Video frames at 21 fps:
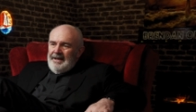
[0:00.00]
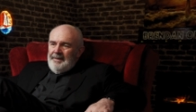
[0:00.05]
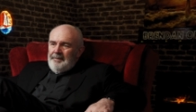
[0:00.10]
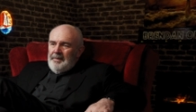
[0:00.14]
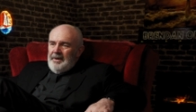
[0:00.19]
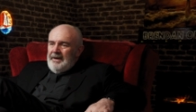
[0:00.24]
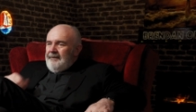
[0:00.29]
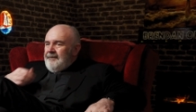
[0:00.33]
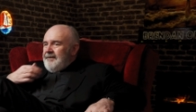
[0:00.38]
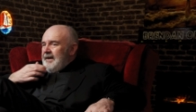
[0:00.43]

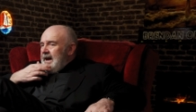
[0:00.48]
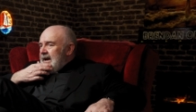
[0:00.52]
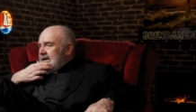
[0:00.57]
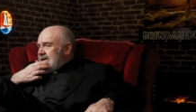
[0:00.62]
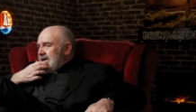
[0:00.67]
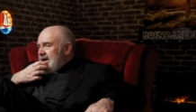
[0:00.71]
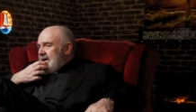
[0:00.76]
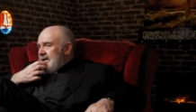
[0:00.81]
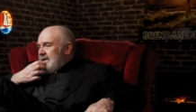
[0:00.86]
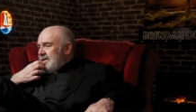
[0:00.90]
But in fact,
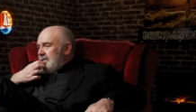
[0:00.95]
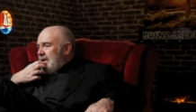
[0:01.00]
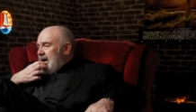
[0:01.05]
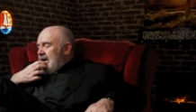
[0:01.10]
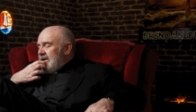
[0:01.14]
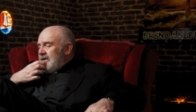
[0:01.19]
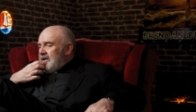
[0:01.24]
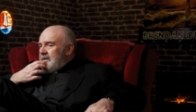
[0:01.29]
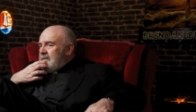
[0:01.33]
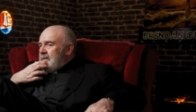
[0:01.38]
uh,
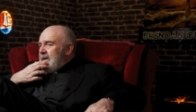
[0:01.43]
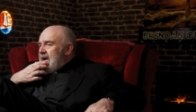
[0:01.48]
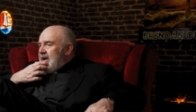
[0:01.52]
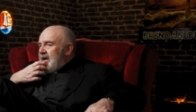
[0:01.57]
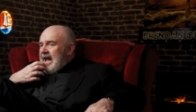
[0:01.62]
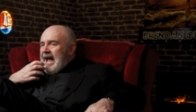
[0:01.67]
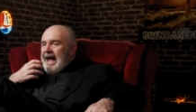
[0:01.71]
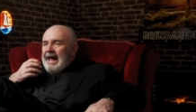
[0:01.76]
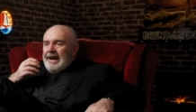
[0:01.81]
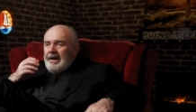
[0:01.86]
Margaret
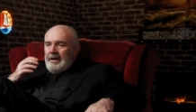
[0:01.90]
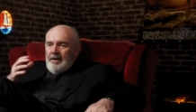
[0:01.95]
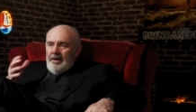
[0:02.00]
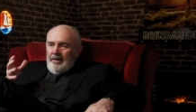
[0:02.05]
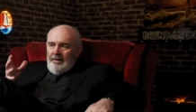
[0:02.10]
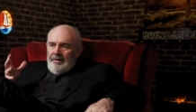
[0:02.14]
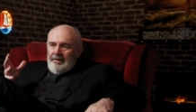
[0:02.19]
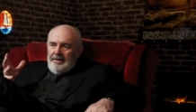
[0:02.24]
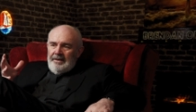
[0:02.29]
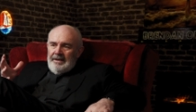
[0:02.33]
Mary
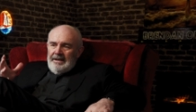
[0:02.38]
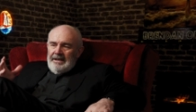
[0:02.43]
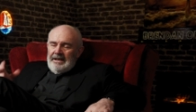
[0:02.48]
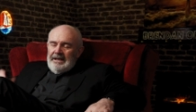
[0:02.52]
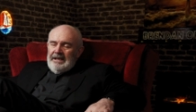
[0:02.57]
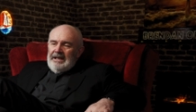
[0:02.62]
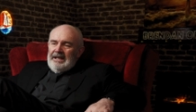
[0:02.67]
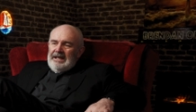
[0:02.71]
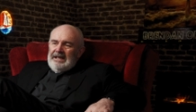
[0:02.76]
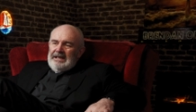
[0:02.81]
Alacoque
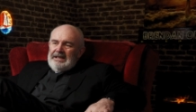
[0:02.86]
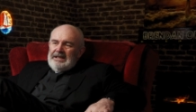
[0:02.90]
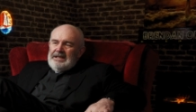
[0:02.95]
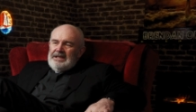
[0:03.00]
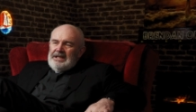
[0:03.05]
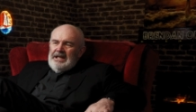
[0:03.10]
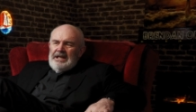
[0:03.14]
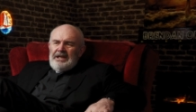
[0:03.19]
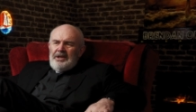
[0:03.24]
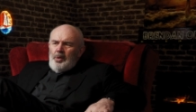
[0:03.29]

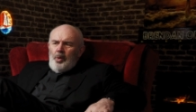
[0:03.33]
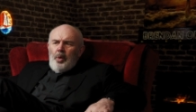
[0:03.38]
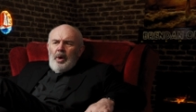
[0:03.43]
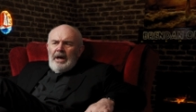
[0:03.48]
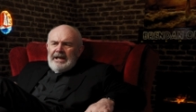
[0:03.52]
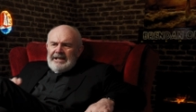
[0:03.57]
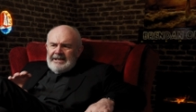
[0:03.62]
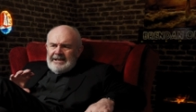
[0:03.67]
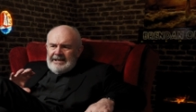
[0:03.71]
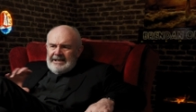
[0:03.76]
didn't
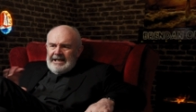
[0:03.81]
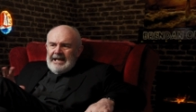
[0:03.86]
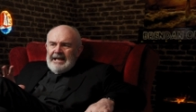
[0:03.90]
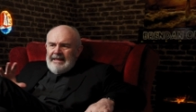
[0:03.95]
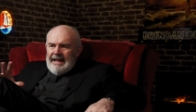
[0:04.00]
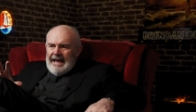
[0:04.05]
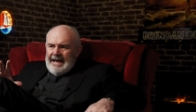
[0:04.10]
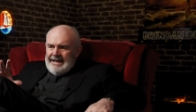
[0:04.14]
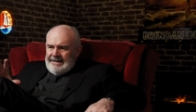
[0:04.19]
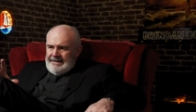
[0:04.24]
quite see
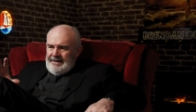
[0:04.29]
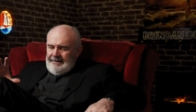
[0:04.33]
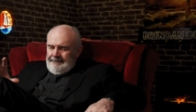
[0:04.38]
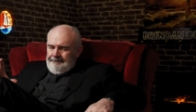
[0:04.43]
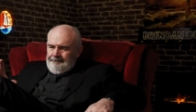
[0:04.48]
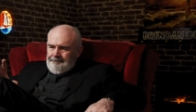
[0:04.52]
that.